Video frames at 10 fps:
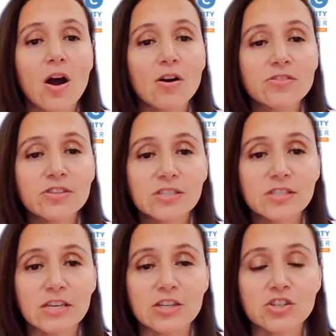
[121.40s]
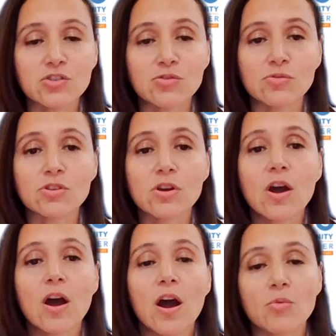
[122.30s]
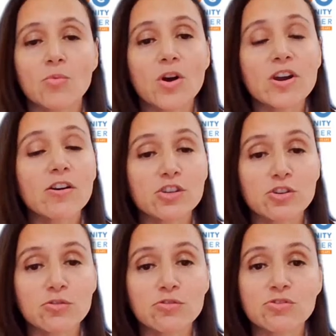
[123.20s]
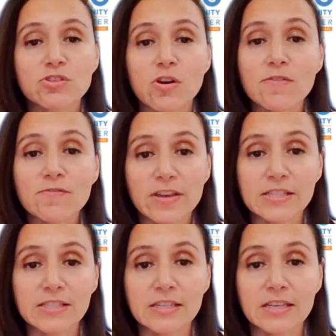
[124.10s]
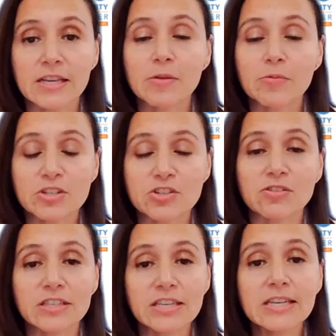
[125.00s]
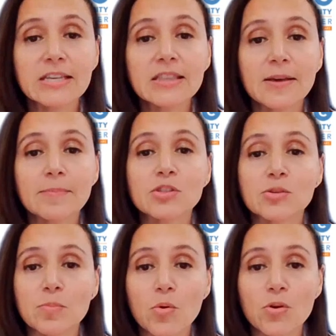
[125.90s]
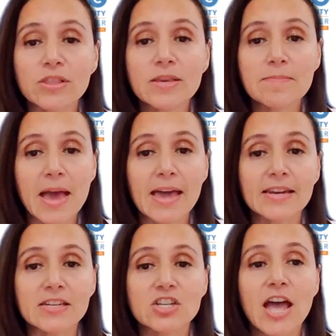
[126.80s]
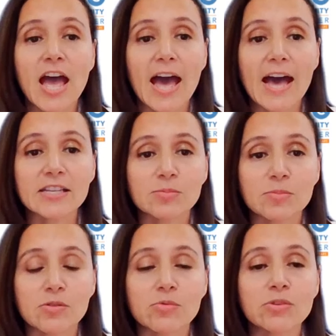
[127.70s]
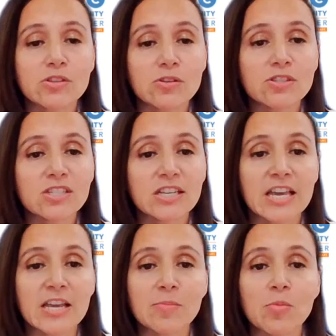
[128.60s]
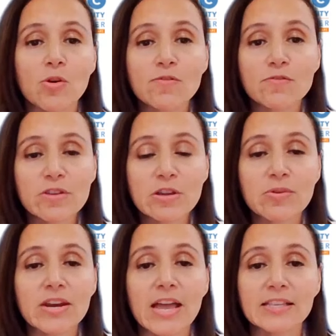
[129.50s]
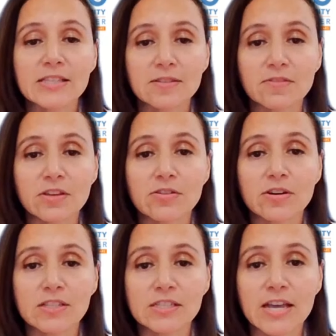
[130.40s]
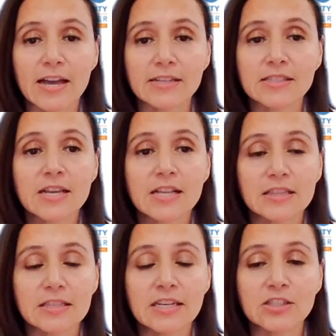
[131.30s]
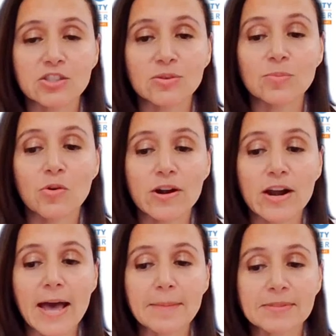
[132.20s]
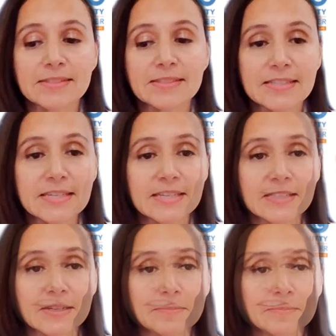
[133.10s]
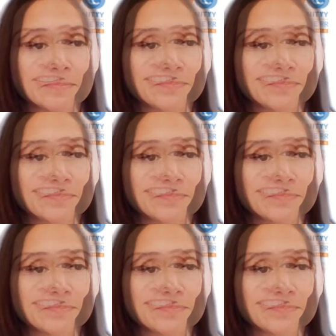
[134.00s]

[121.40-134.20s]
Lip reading: All these issues are what our children are facing, which are leading them to poorly manage asthma, resulting in more frequent and severe attacks, leading to more absenteeism.